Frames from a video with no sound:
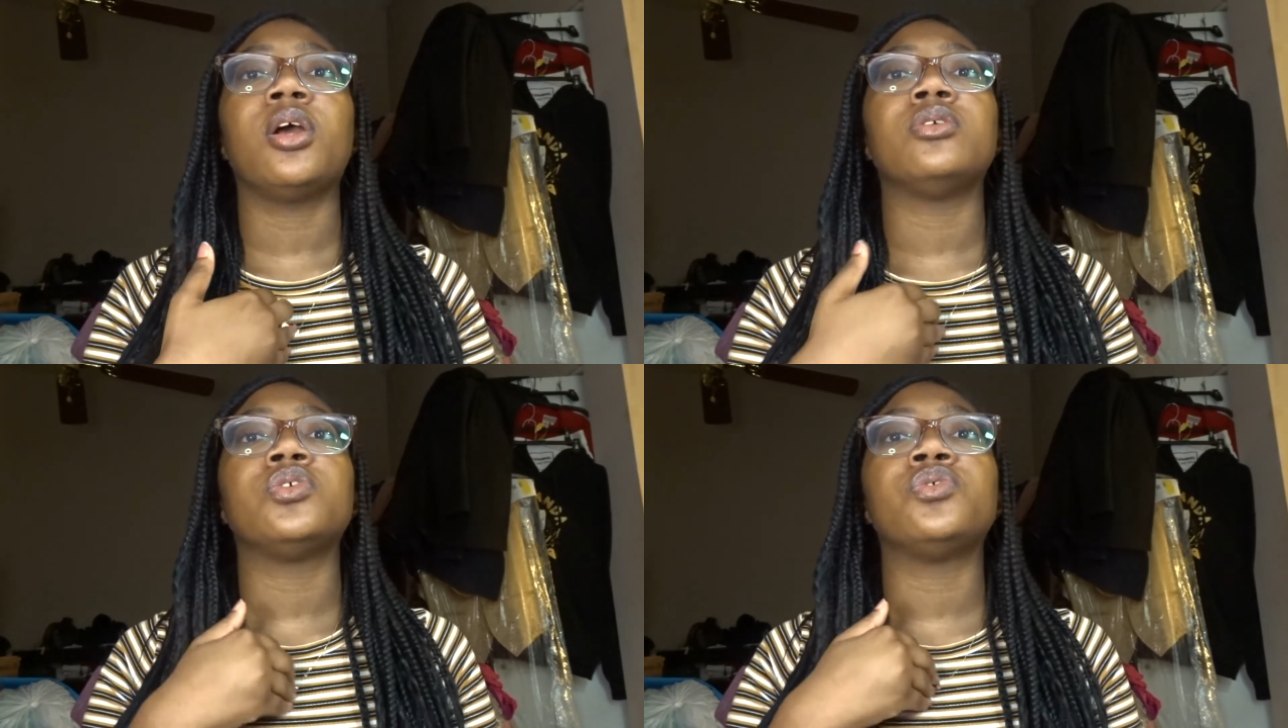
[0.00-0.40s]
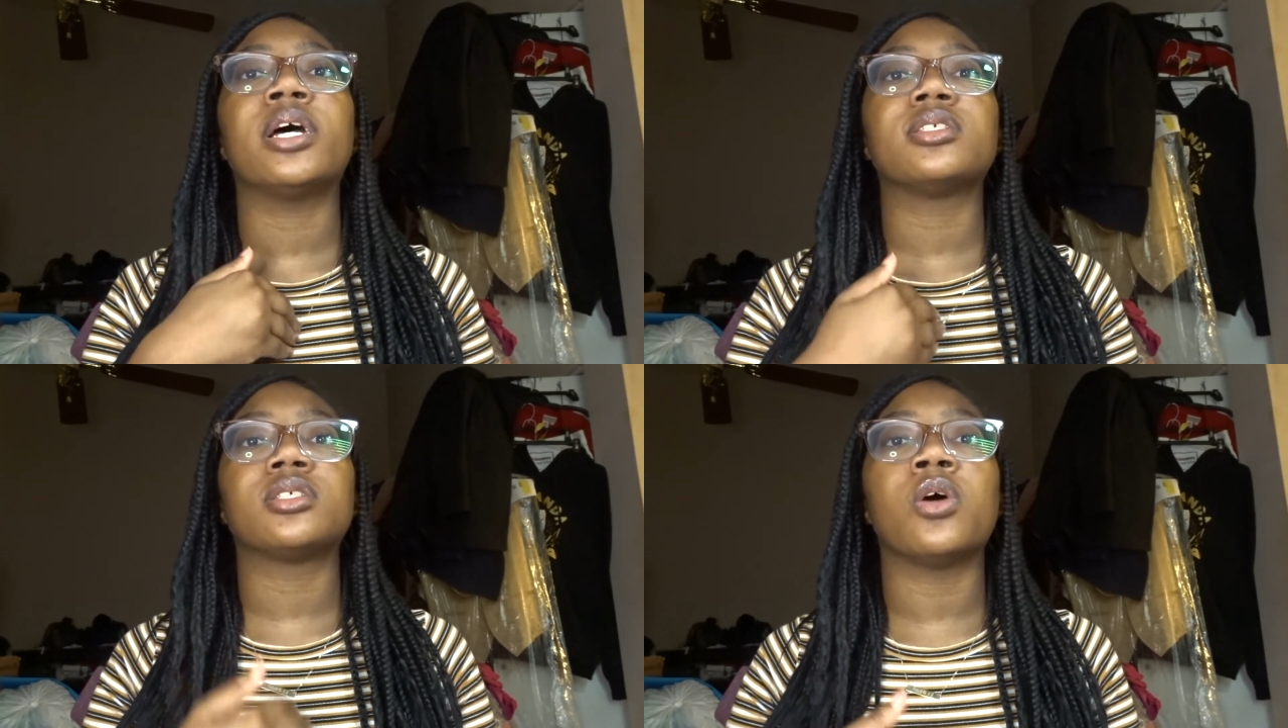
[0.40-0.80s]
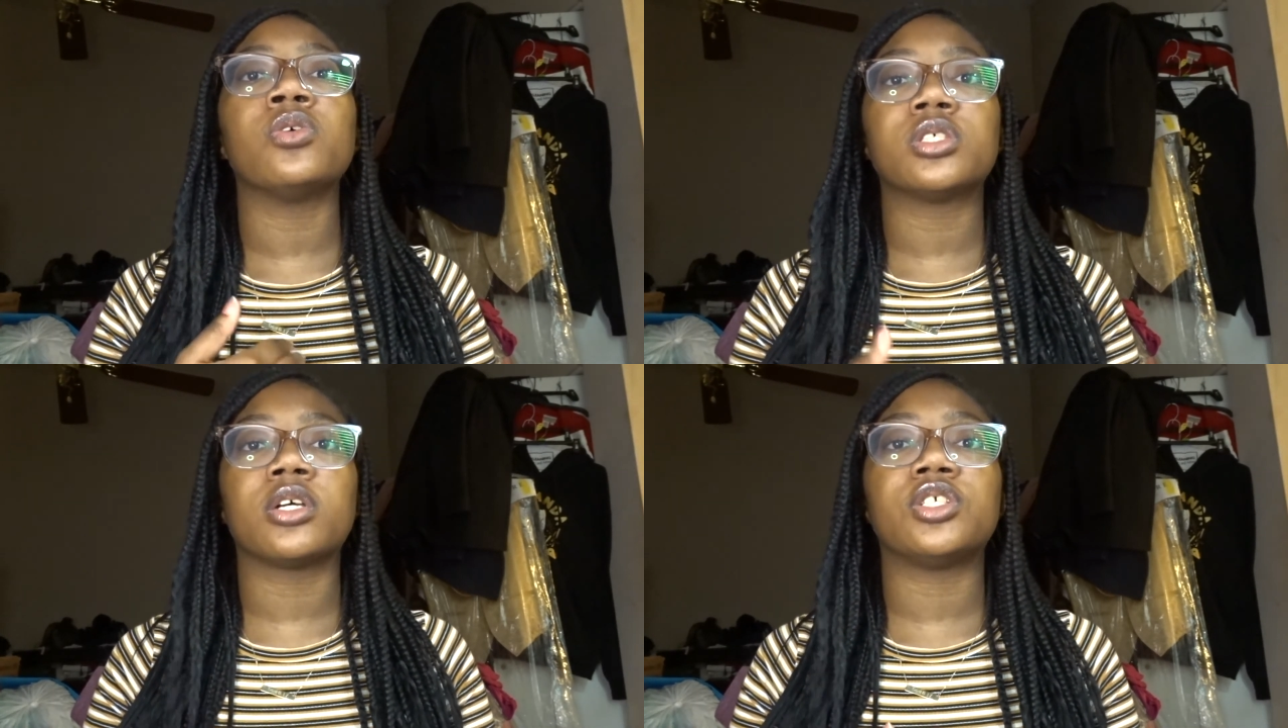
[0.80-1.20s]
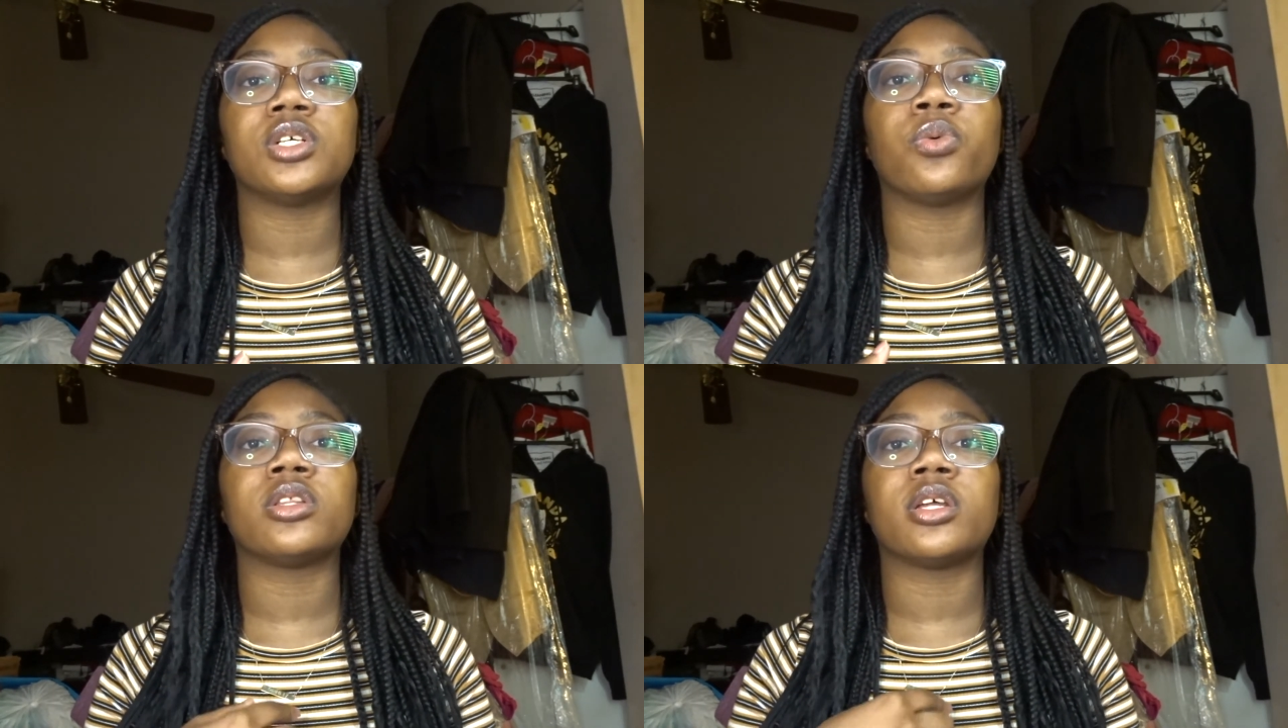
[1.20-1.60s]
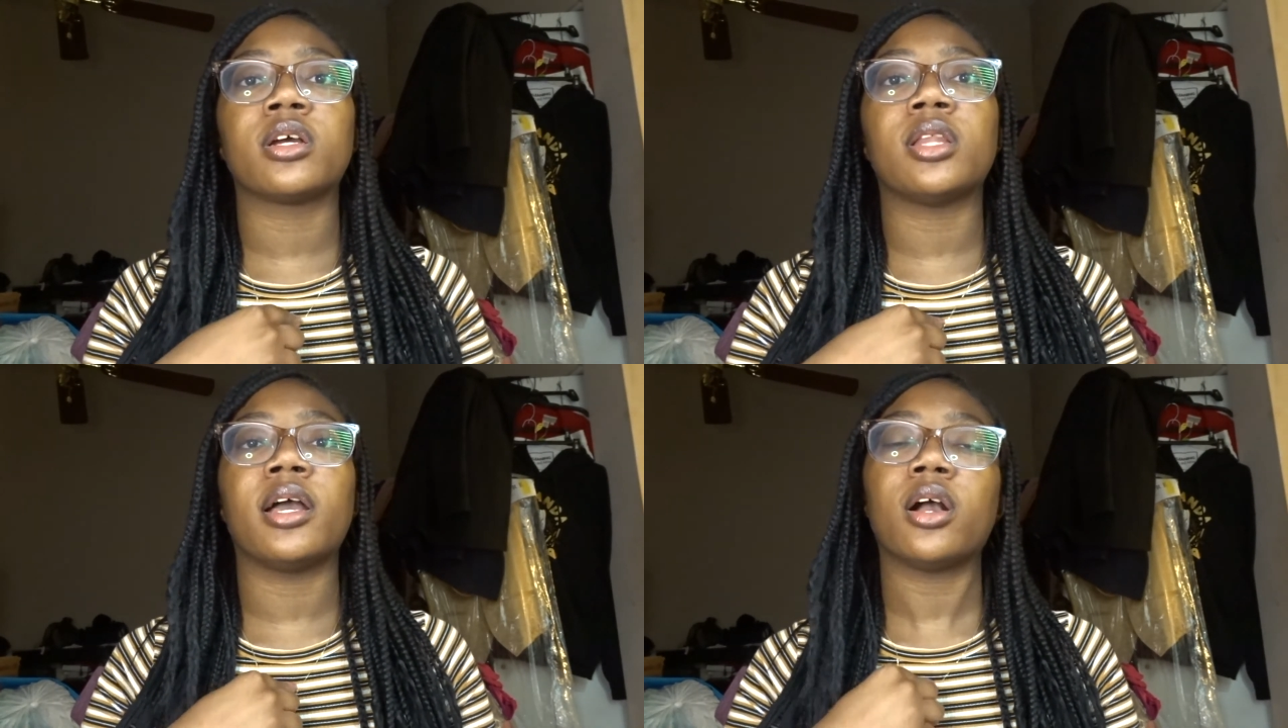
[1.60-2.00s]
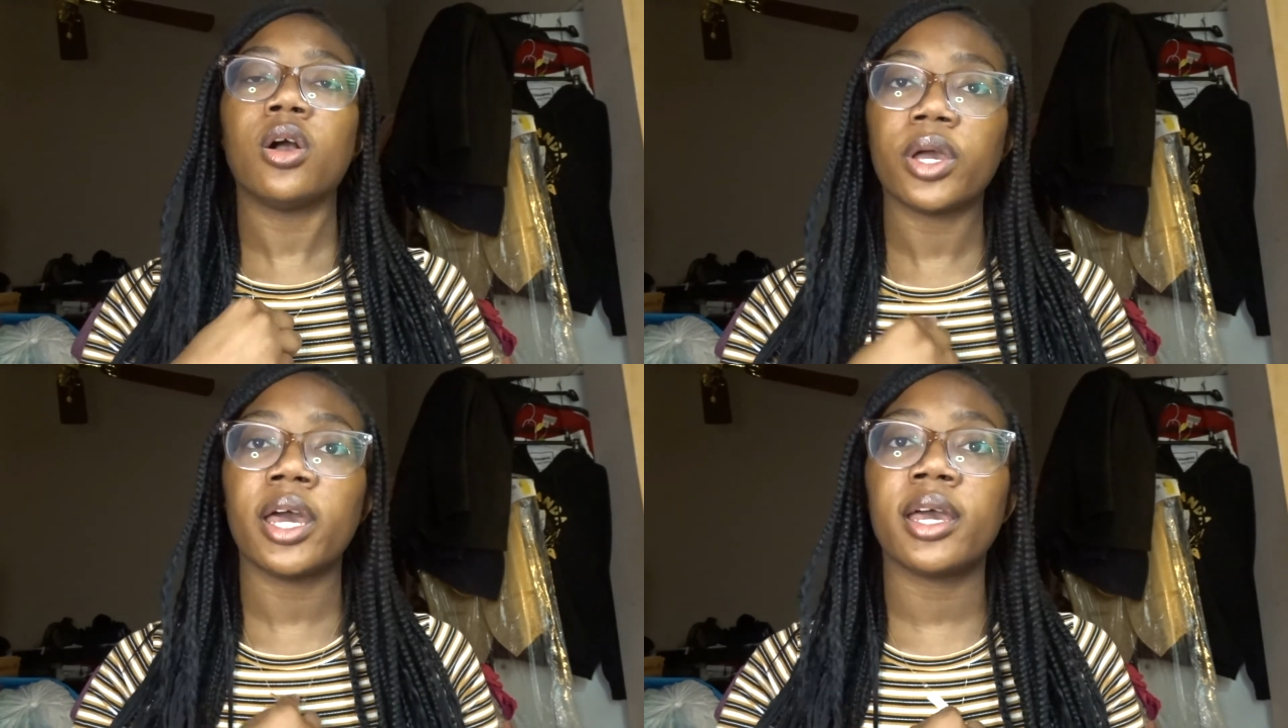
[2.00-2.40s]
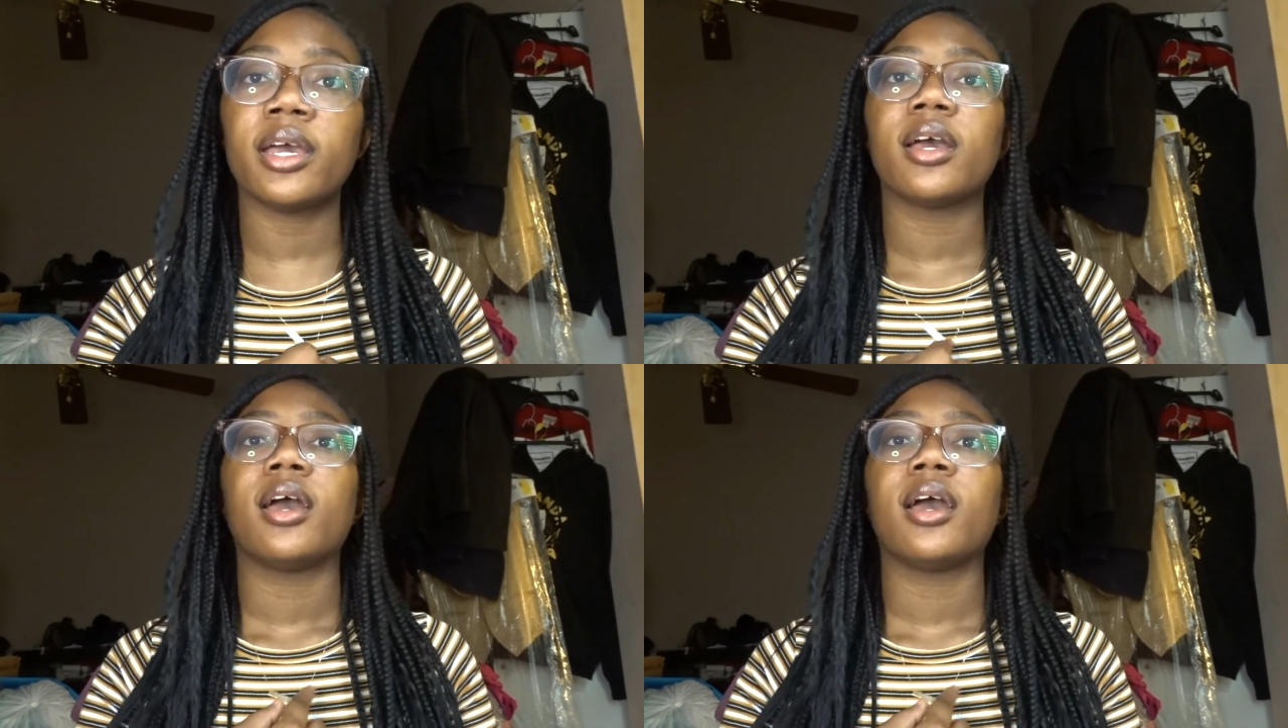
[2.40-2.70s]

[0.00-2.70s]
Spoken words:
do that soul searching where they're like, okay,